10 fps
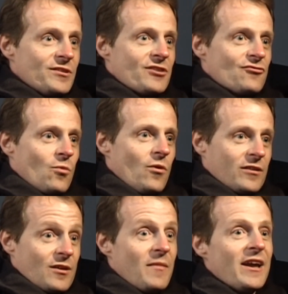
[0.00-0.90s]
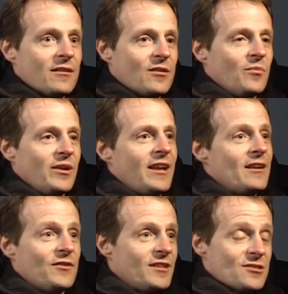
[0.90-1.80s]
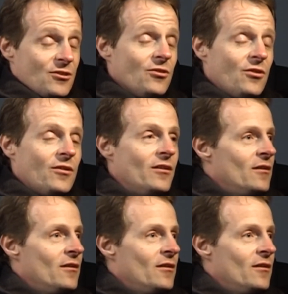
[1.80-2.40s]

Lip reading: extra work to make it complete. And if it doesn't look good,